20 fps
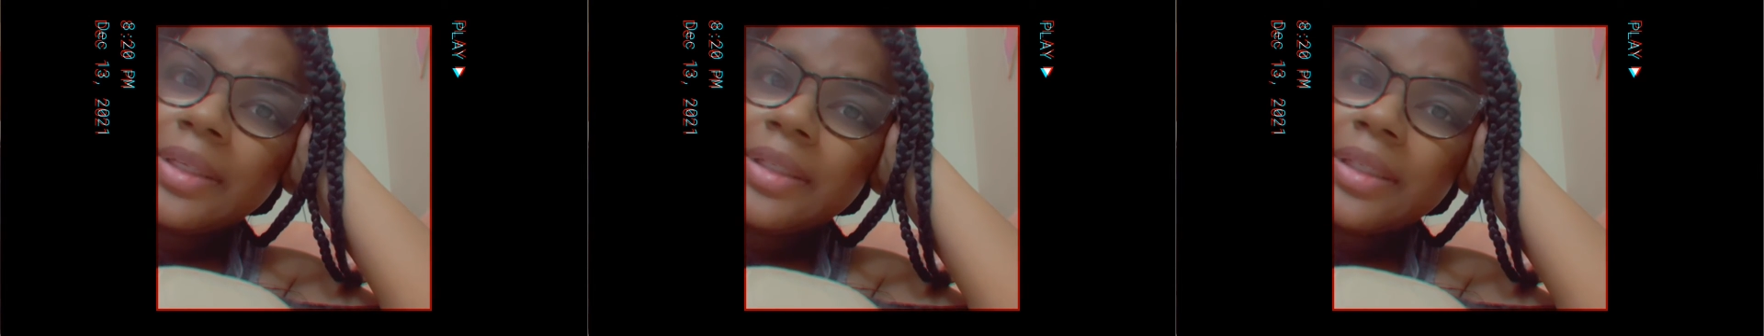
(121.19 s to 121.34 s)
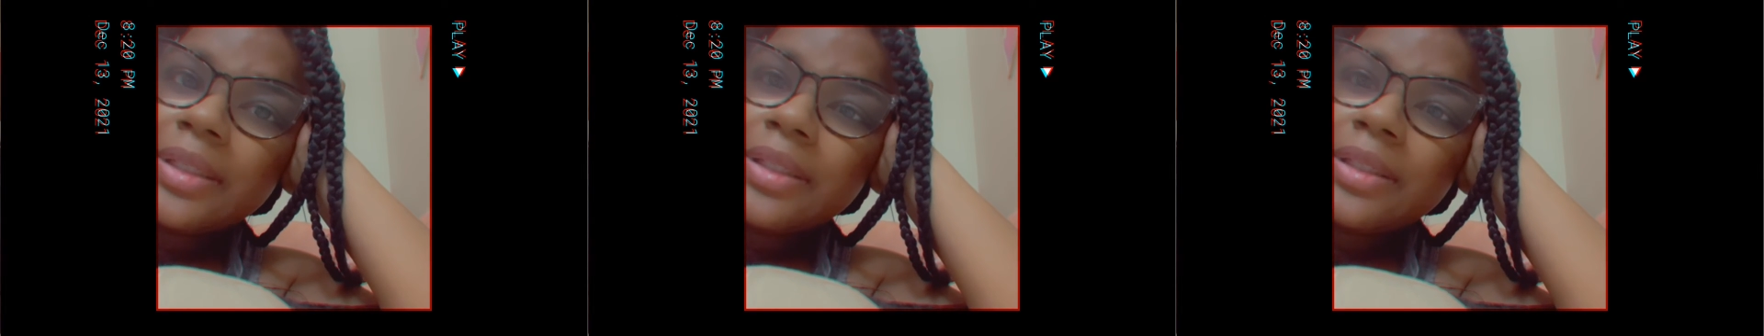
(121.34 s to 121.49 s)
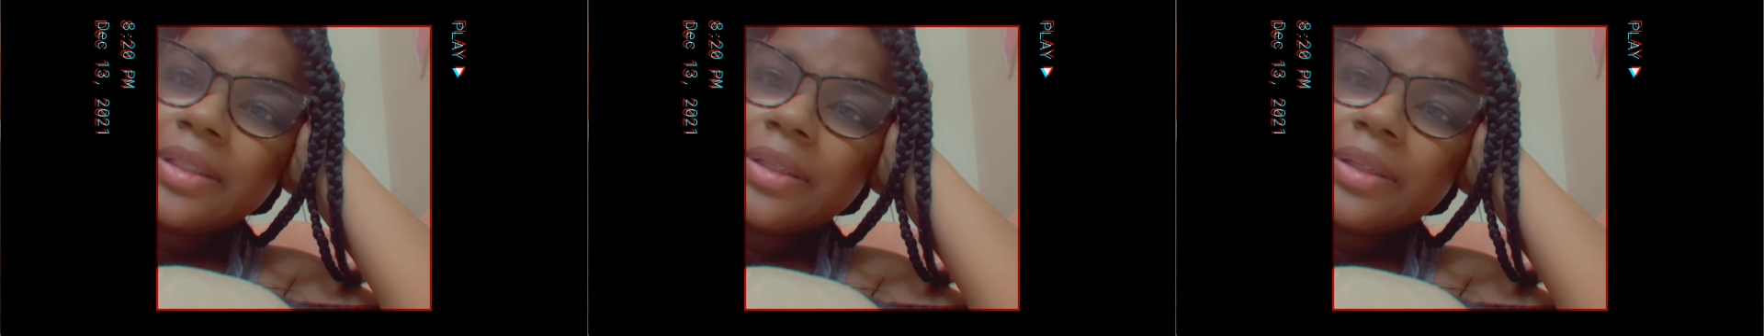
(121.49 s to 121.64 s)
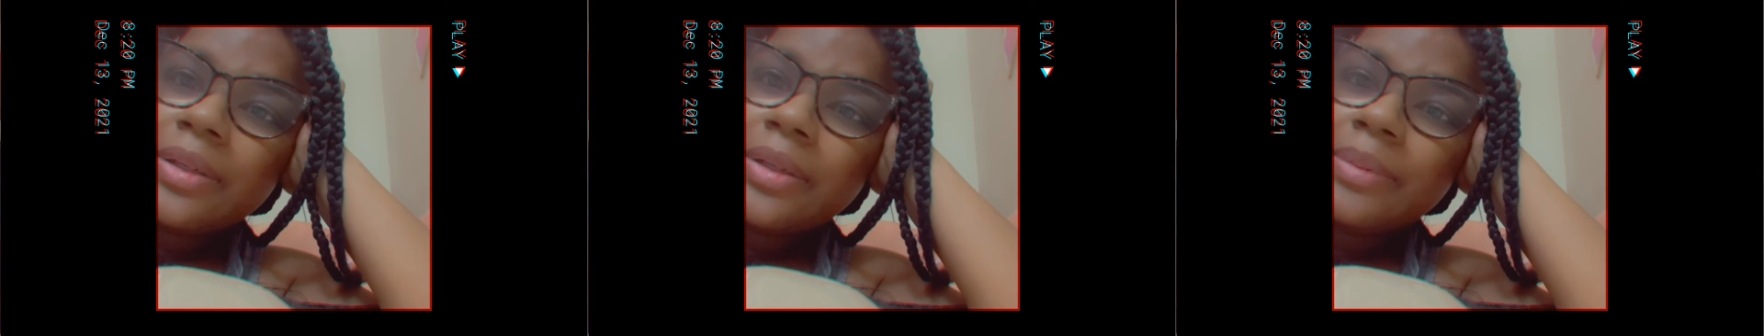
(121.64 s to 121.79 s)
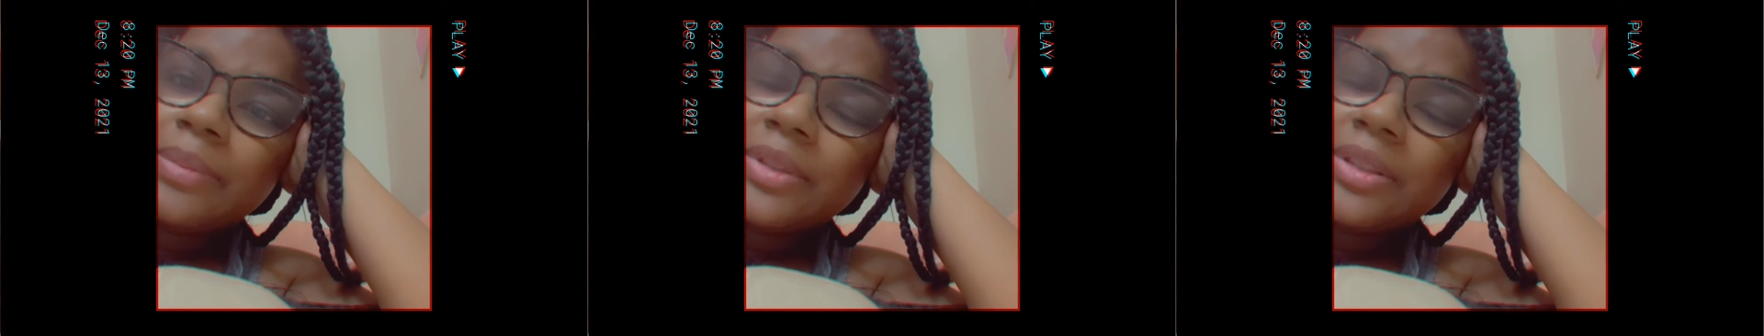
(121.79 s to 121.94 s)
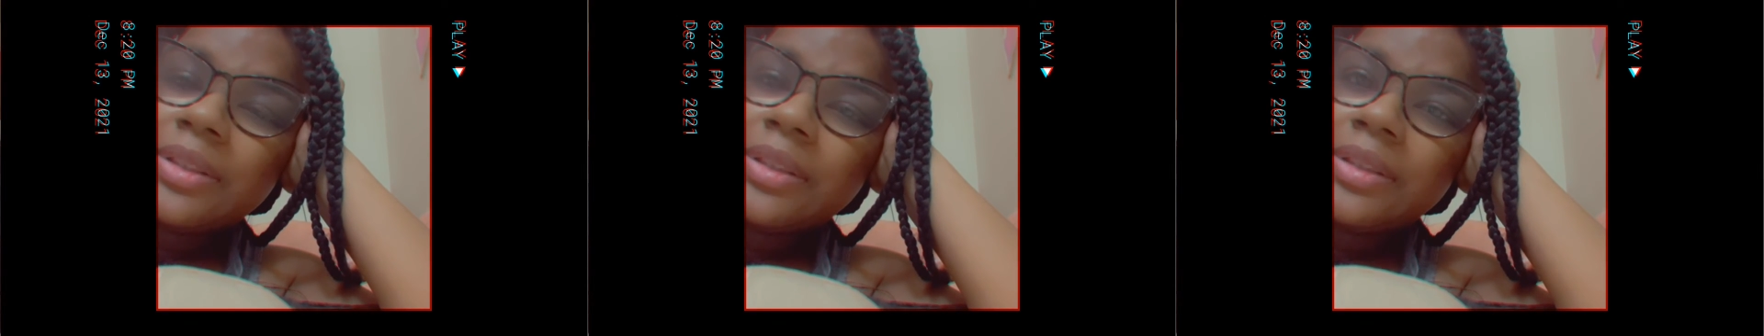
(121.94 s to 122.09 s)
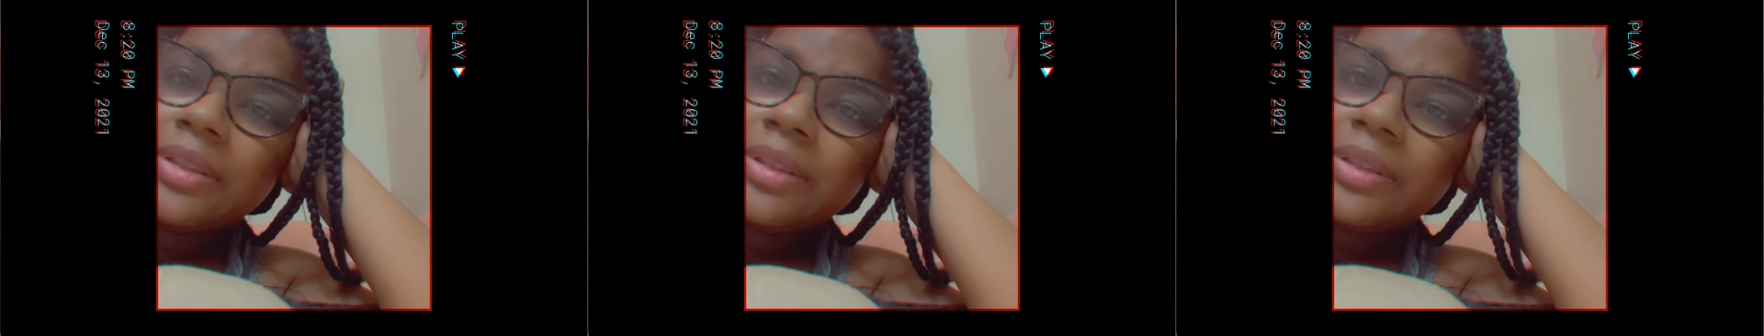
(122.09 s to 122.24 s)
so I'm just
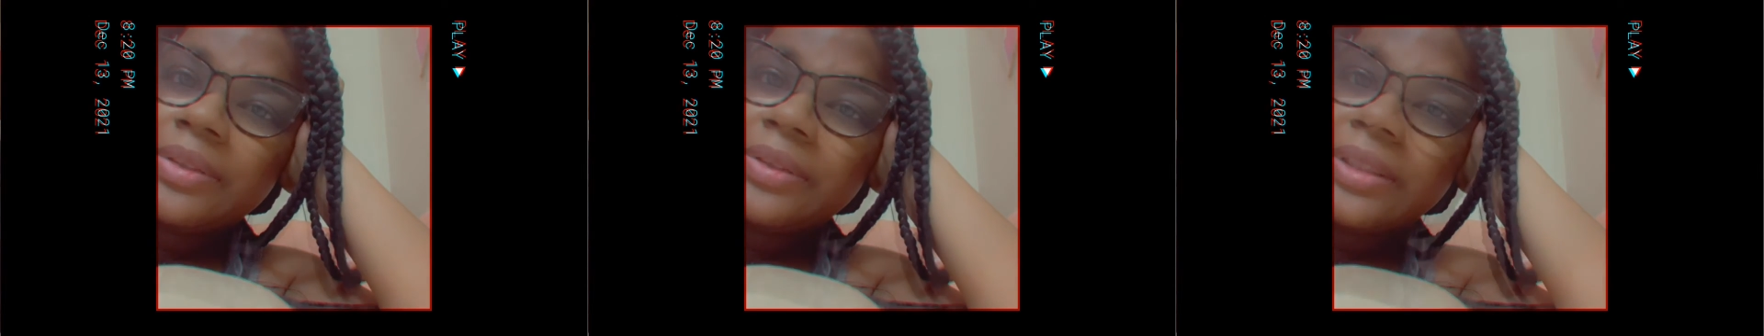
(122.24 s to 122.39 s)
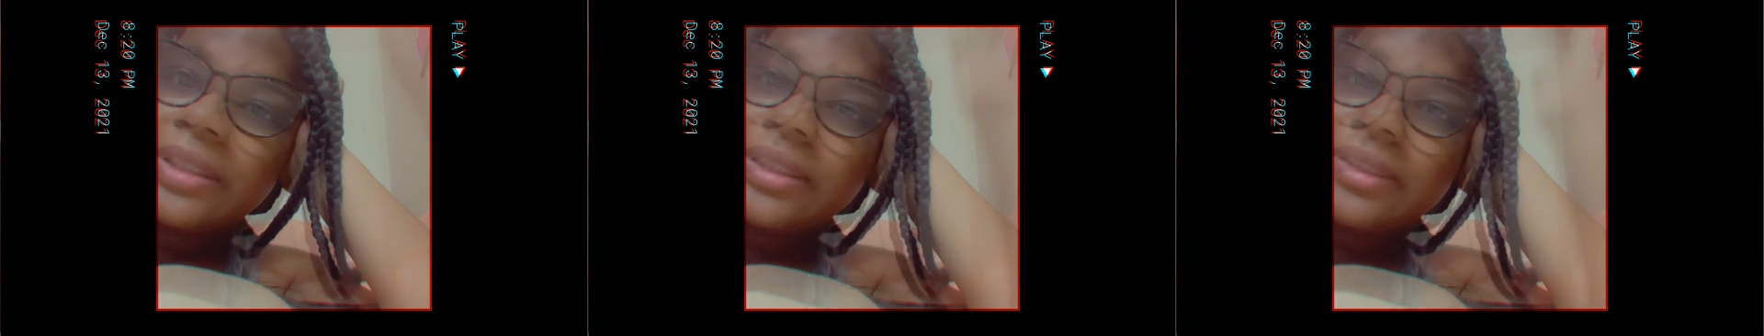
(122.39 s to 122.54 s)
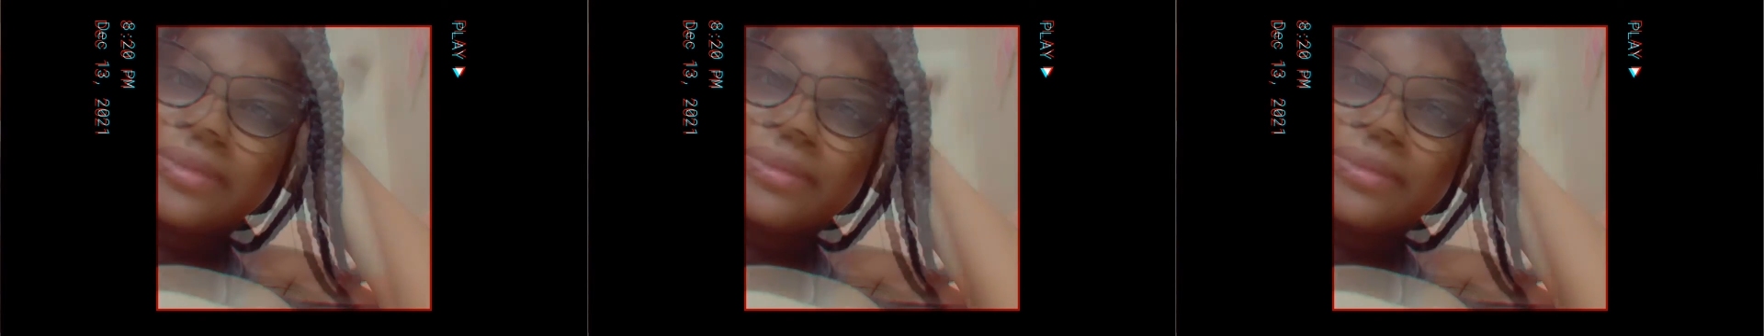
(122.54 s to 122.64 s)
gonna do it.